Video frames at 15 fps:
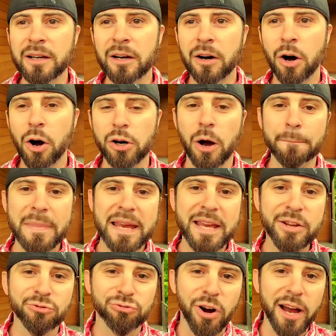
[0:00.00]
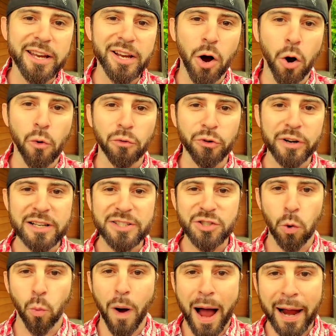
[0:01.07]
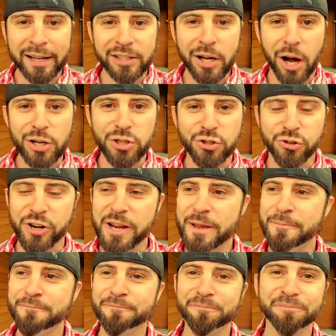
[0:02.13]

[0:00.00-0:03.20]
hook a mean right over into wine country.